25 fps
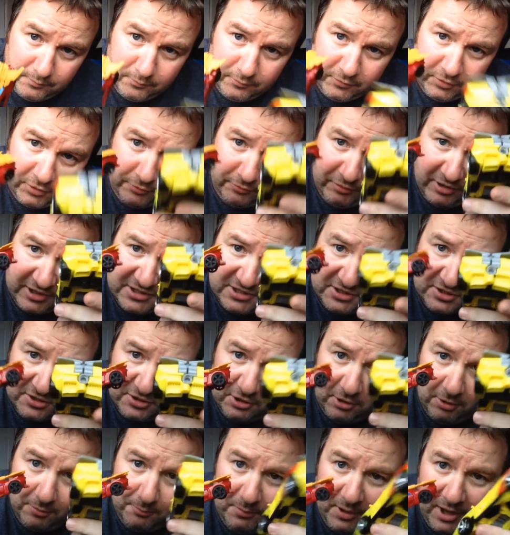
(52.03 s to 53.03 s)
with the rest of
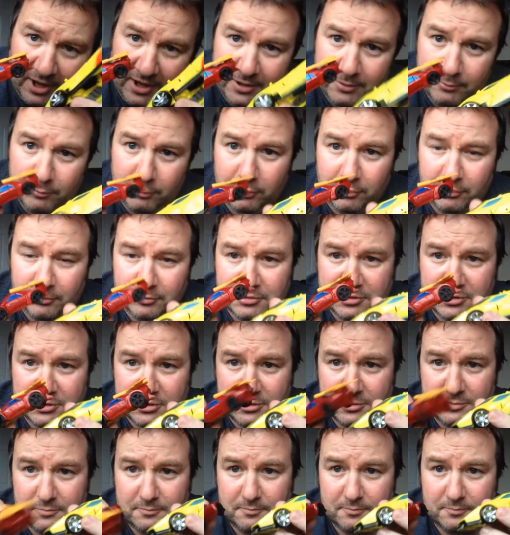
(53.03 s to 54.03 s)
the Combiner
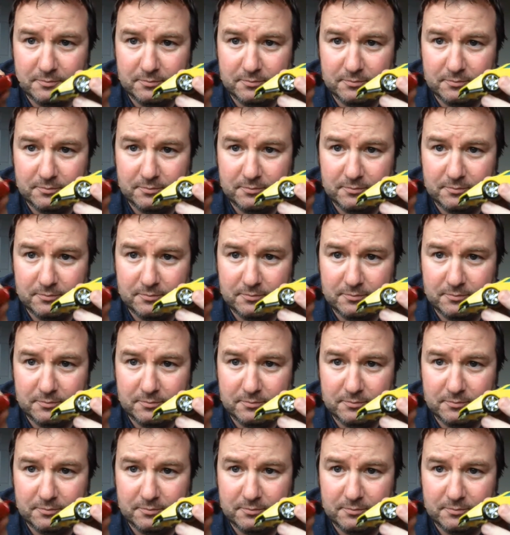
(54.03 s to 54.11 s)
Wars,